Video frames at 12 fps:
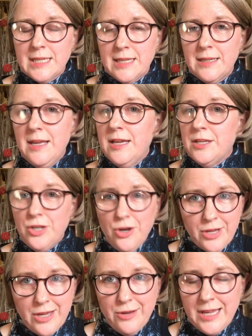and
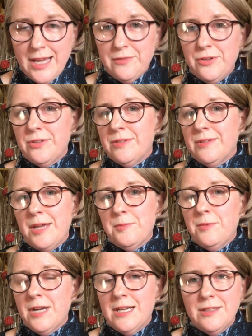not going out if you're
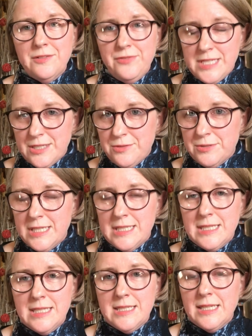unwell, physical
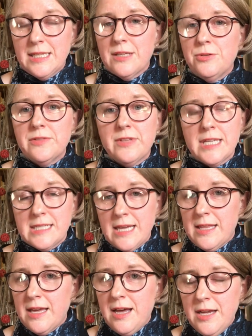distancing, all of these
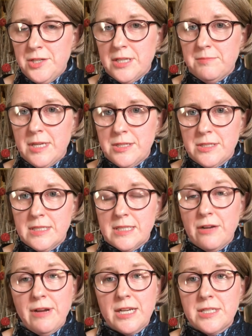other hygiene measures
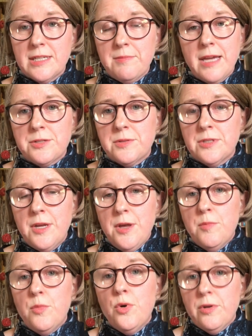are actually much
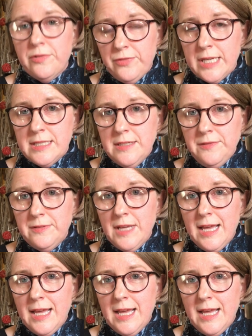more effective.